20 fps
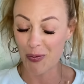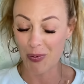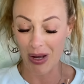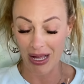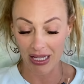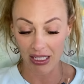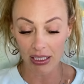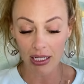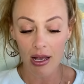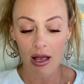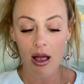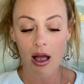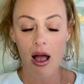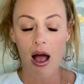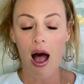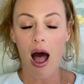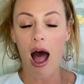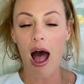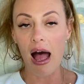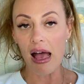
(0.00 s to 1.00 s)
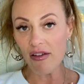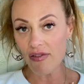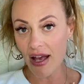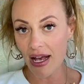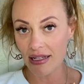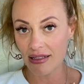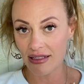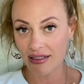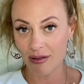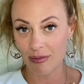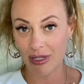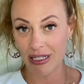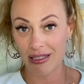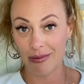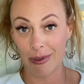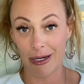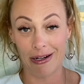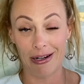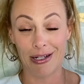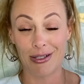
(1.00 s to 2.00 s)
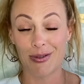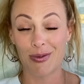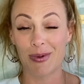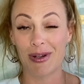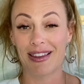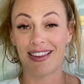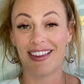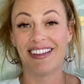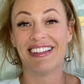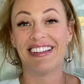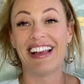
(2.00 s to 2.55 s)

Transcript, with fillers: Well, I've had some experience with